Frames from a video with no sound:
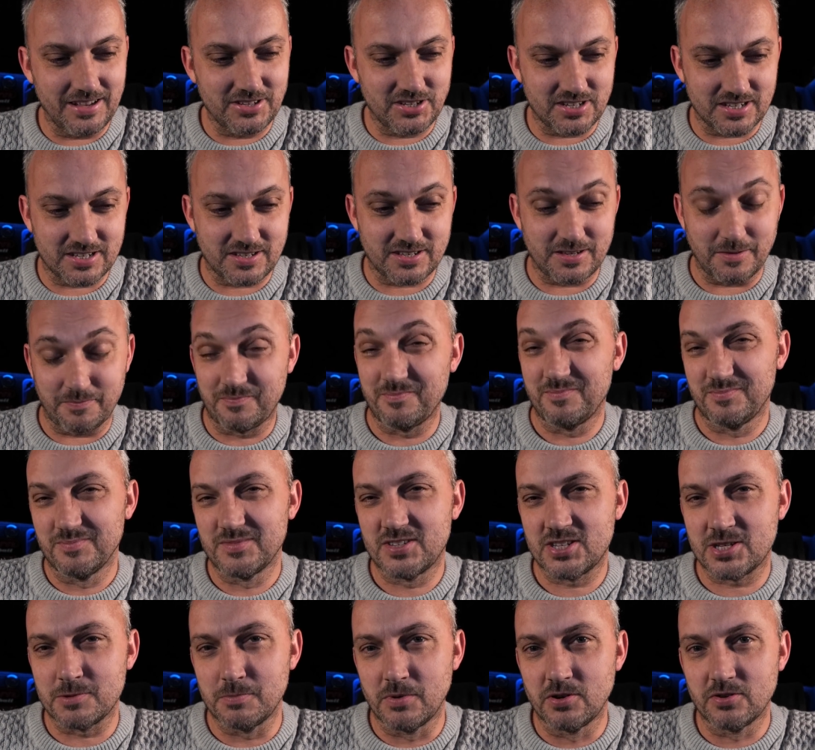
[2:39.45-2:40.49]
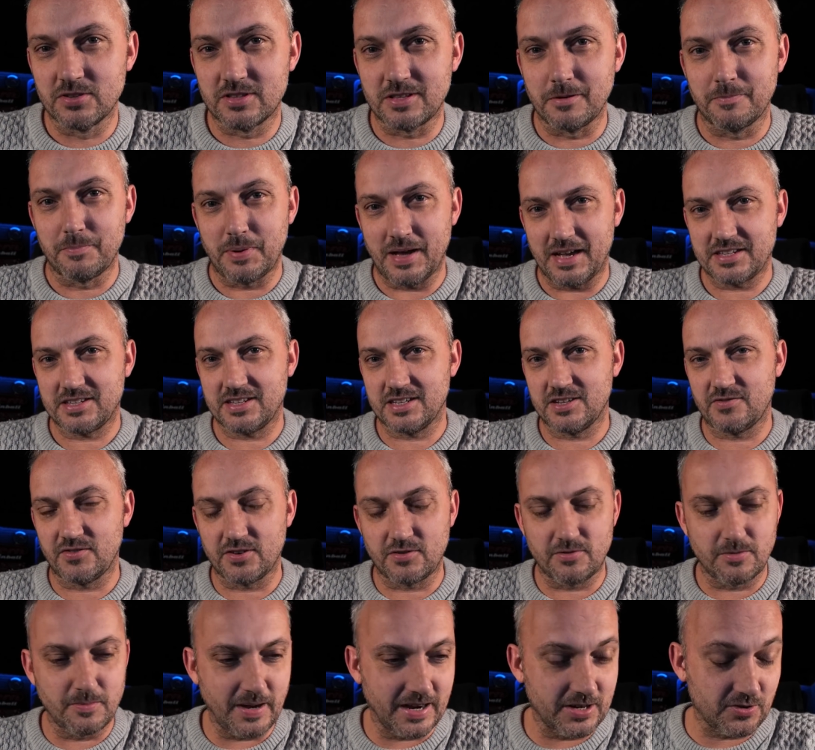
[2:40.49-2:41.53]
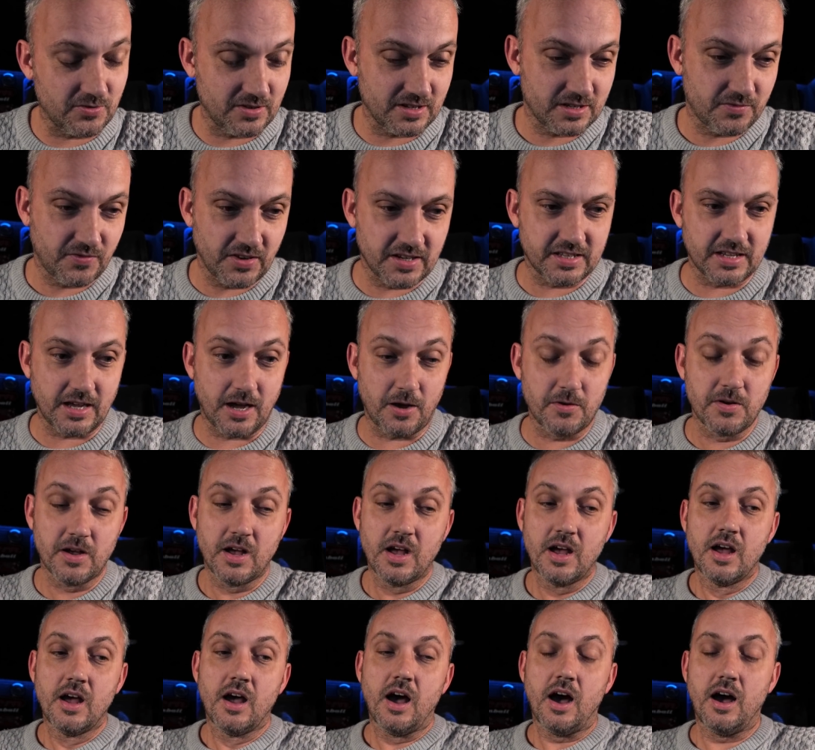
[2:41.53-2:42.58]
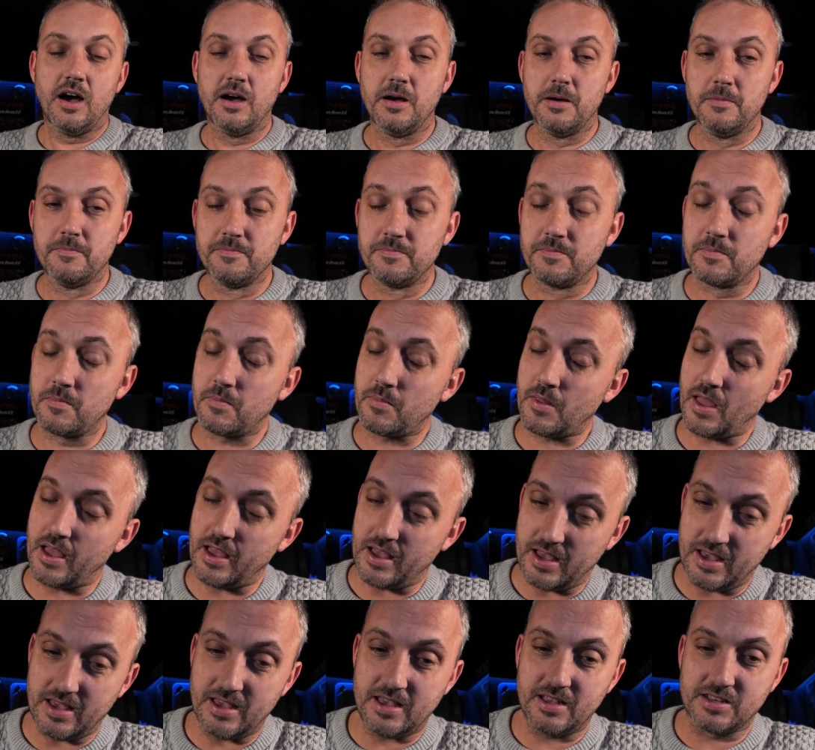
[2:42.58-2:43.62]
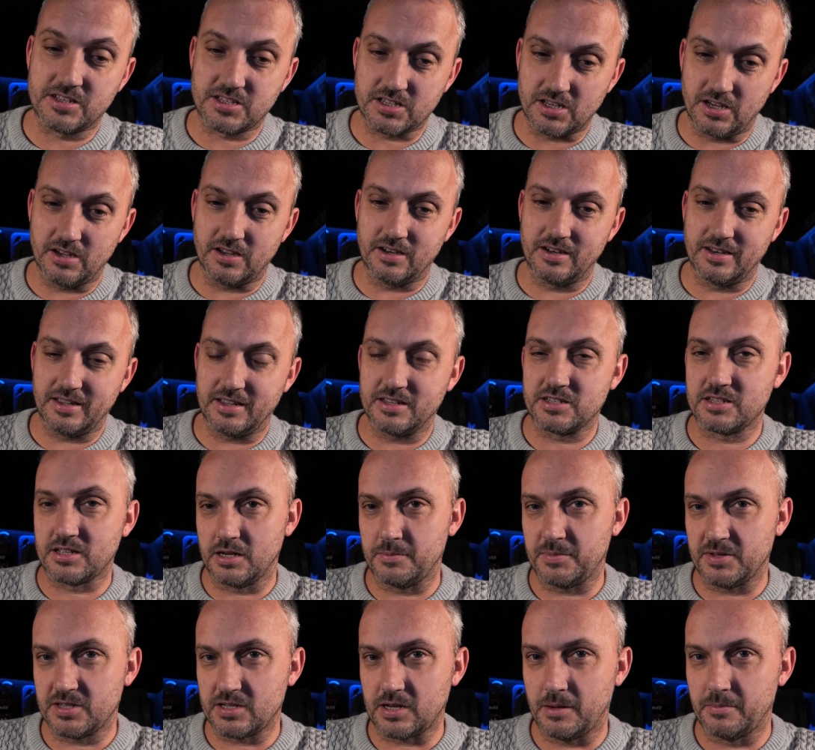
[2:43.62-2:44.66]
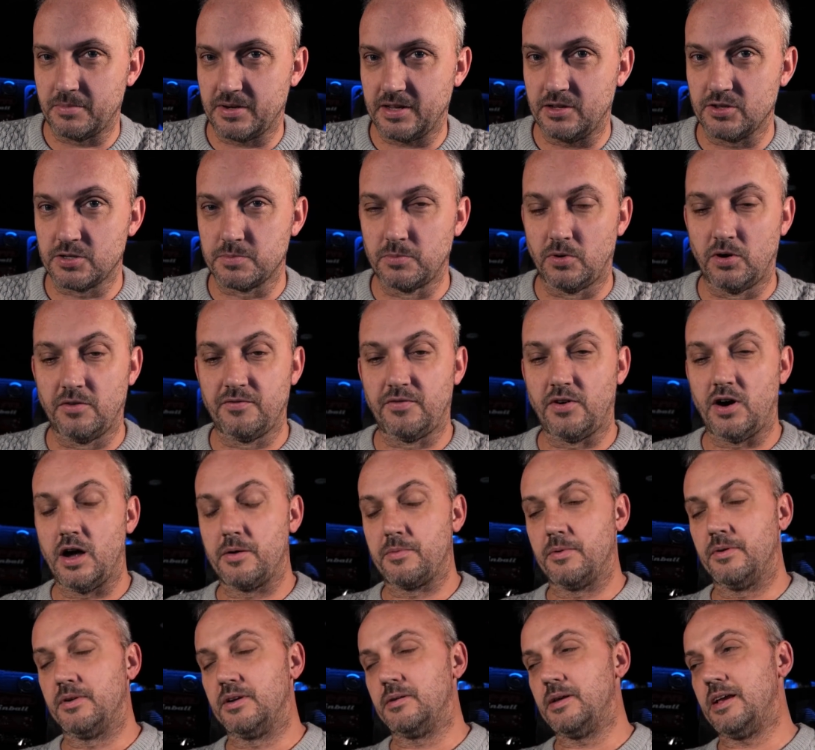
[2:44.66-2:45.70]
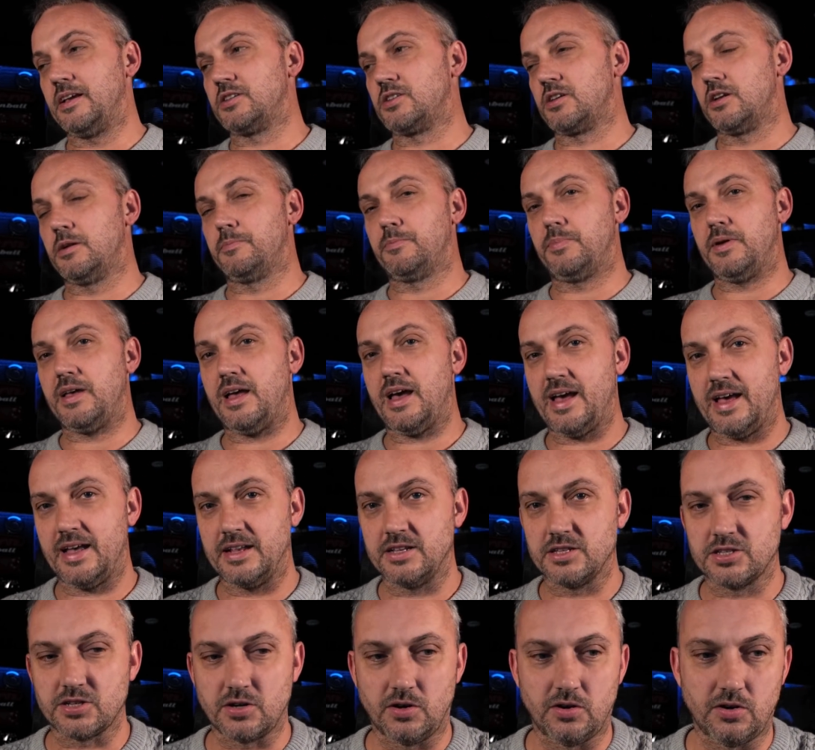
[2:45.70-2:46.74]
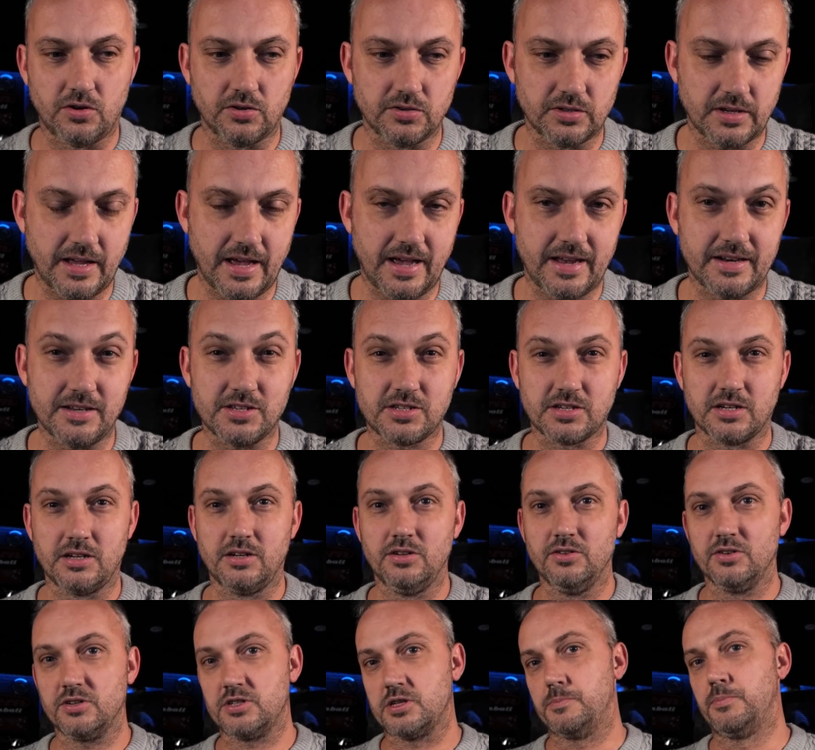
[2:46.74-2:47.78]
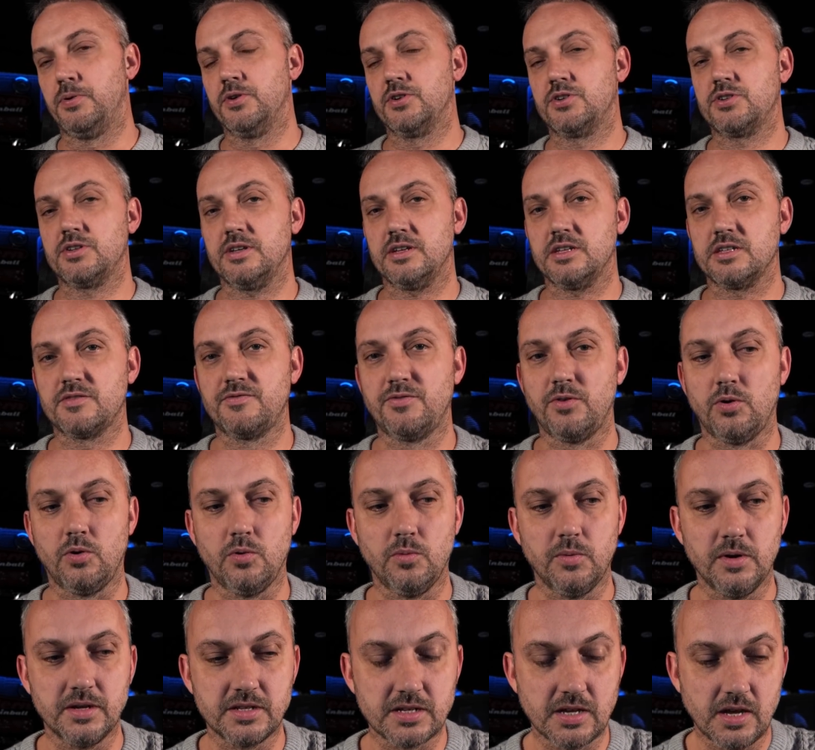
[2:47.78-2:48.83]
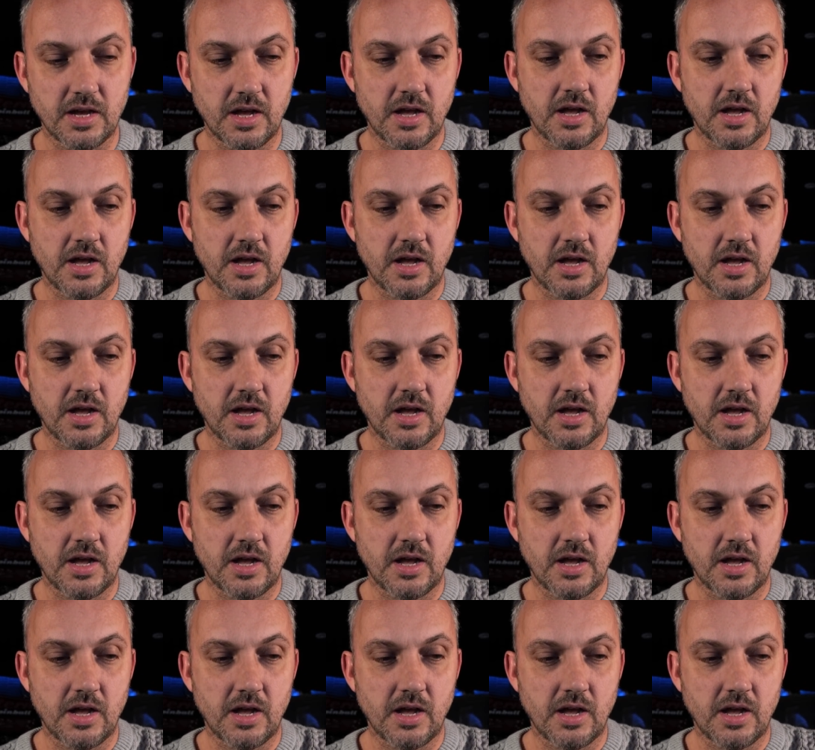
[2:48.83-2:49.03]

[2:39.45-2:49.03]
just to smooth the passage for the remainder of this video. He certainly is going to be somebody who's more vibrant. He's going to be hands-on and he's going to look to push things forward,